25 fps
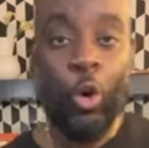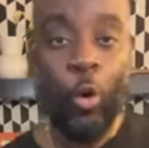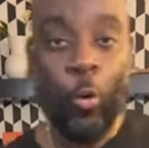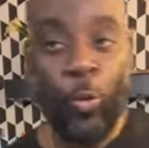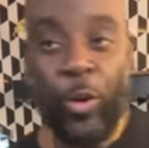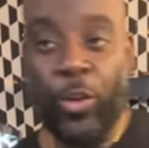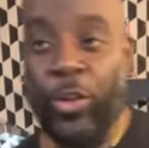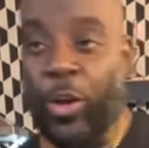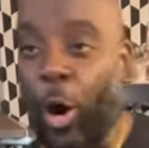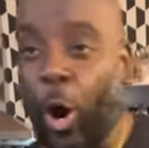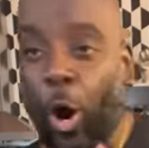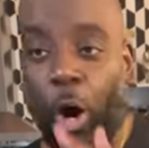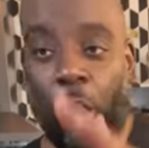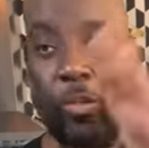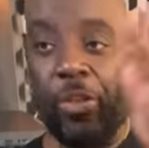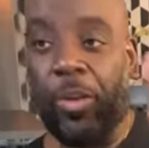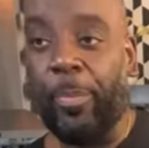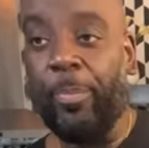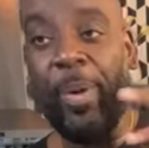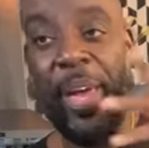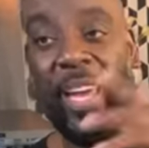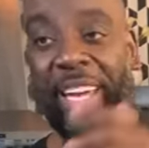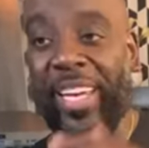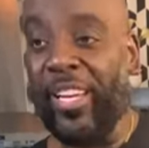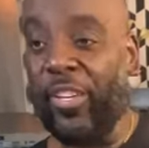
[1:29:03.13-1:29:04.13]
with all the
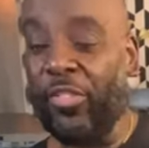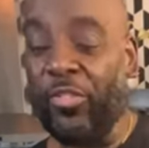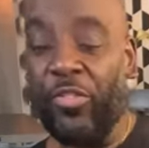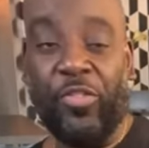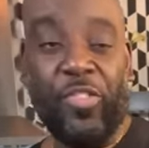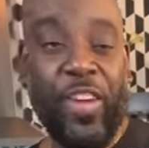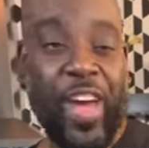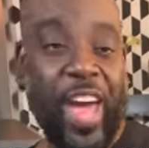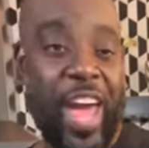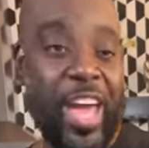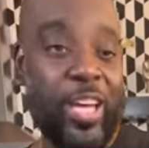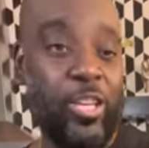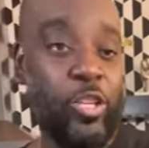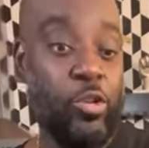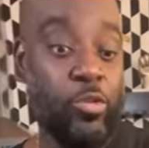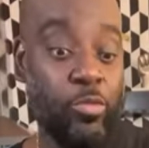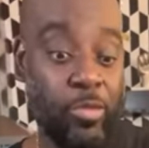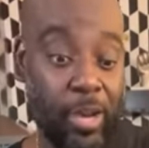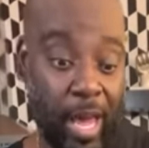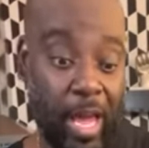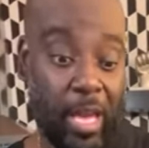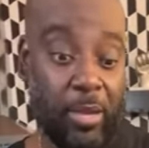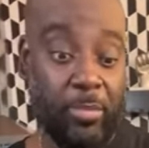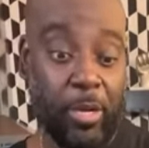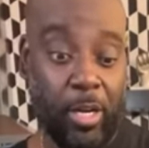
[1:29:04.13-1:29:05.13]
bacon fat, you
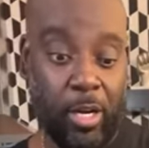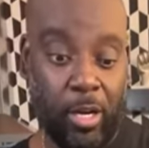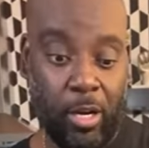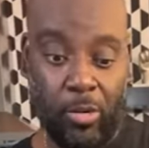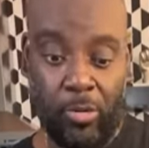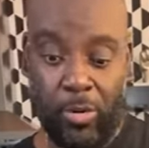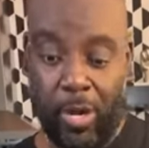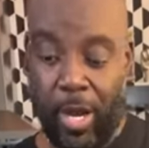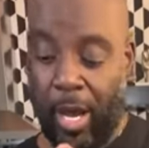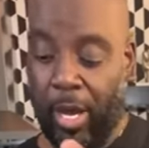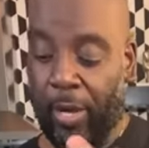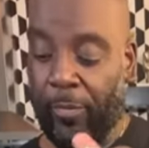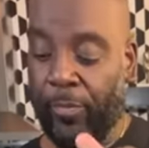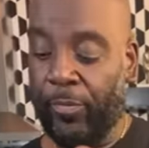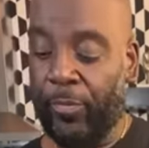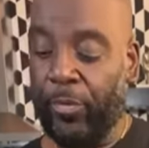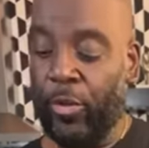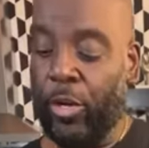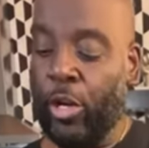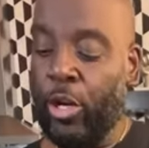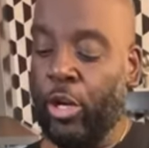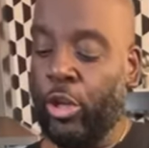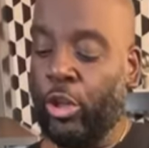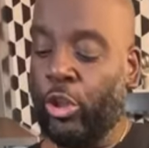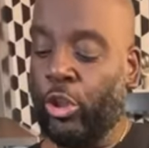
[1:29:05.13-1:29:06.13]
name it, okay?
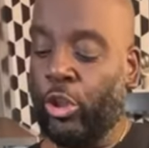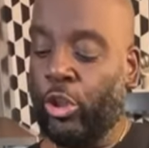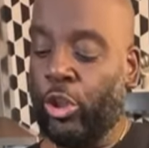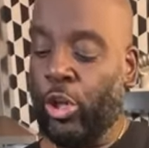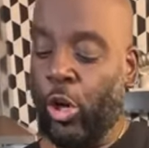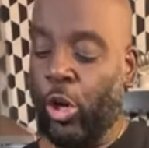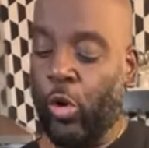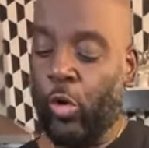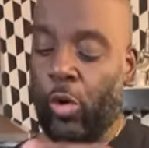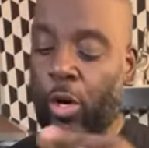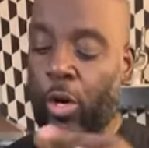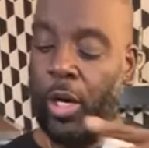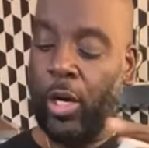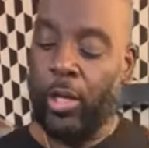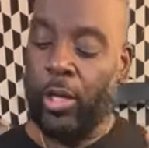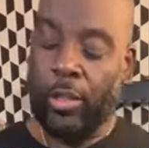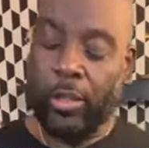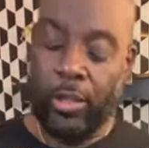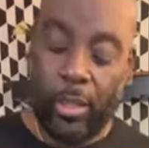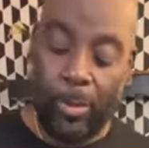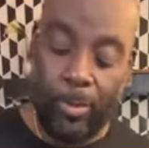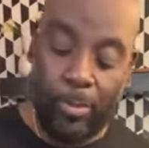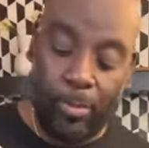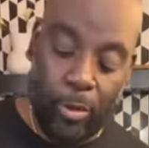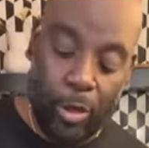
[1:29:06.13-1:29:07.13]
So
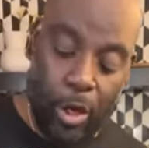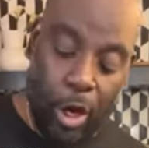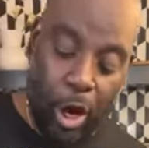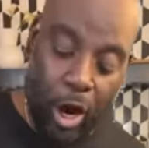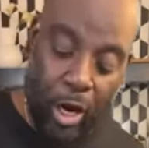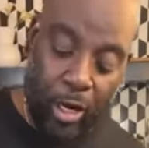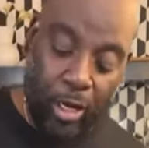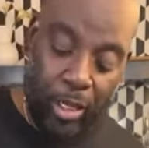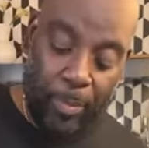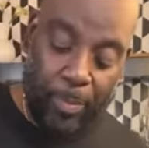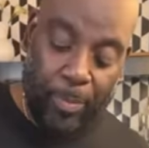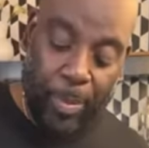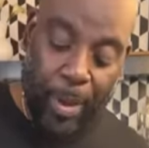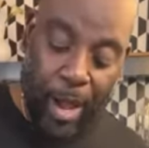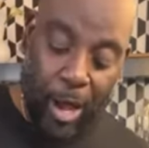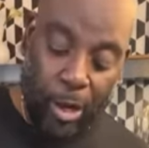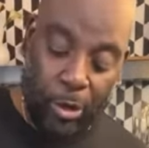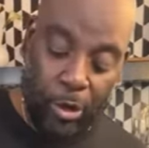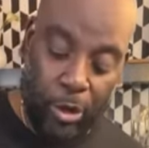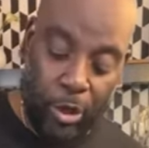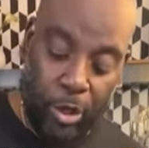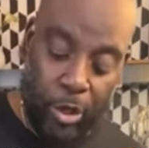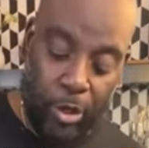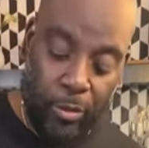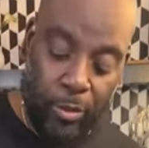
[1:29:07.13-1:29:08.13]
some garlic
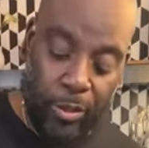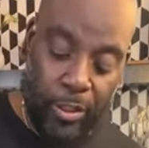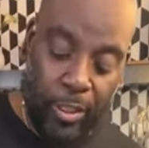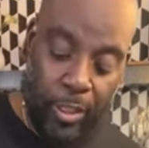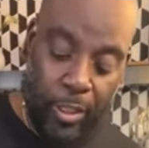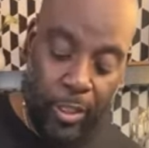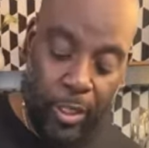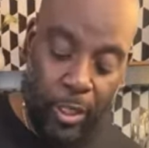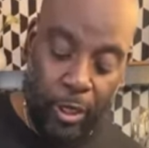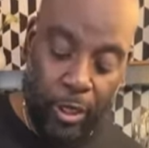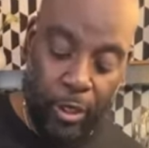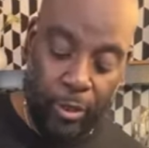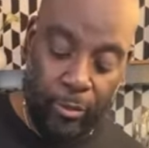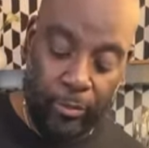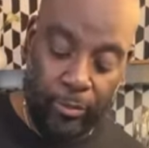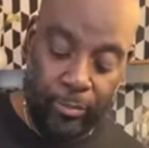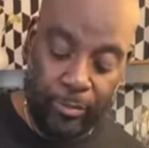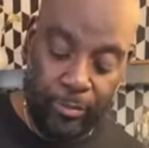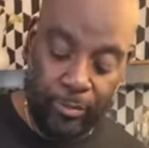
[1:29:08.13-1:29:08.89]
powder goes in here.